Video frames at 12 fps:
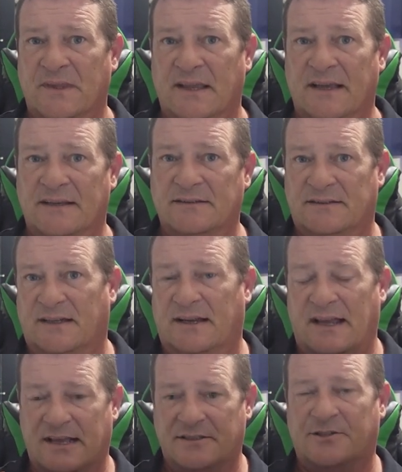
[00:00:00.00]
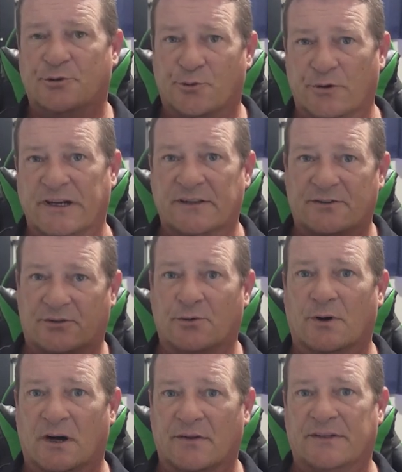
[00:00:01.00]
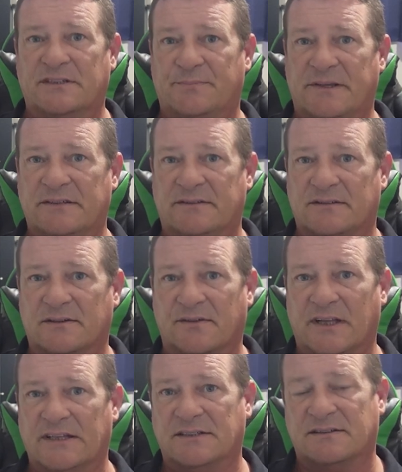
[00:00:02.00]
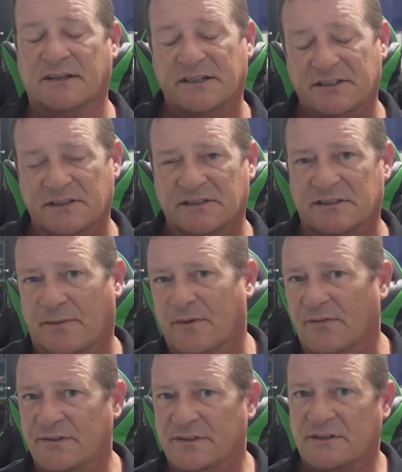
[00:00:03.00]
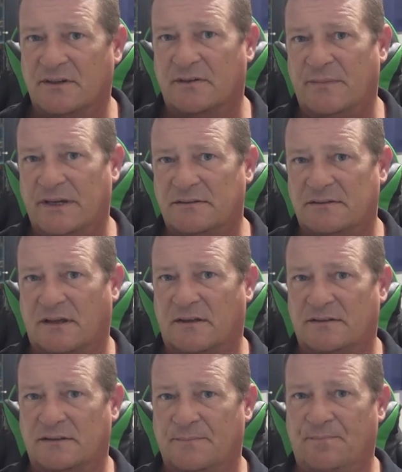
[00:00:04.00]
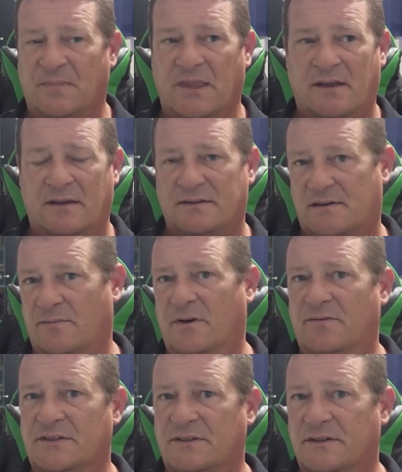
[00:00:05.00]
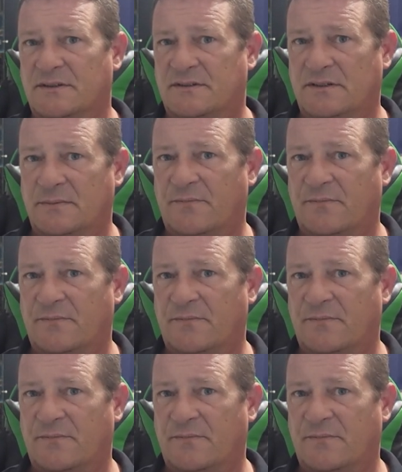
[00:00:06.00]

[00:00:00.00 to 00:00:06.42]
is that as you read through all these pieces of legislation, some of it's going to make sense, Some of it's going to seem